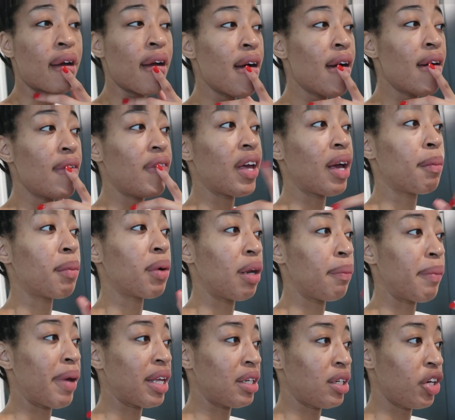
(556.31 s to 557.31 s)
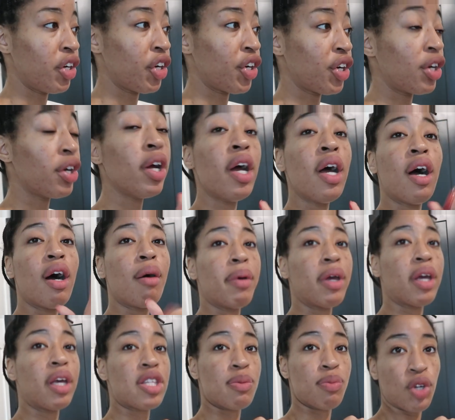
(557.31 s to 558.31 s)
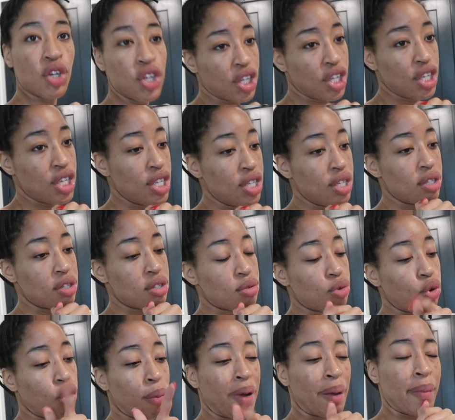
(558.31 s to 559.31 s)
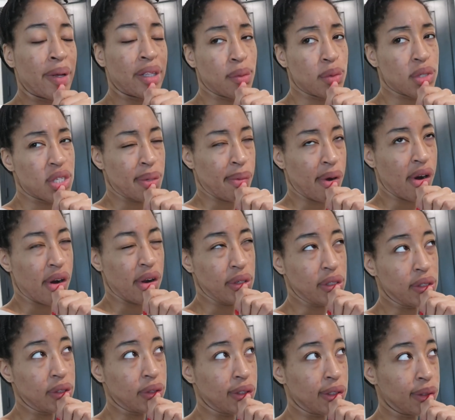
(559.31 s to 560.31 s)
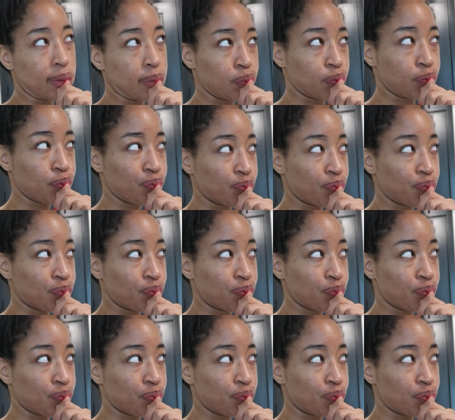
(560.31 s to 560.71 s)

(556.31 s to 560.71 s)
I think I'm going to make dinner, make some cookies, or I might make them tomorrow, I don't know.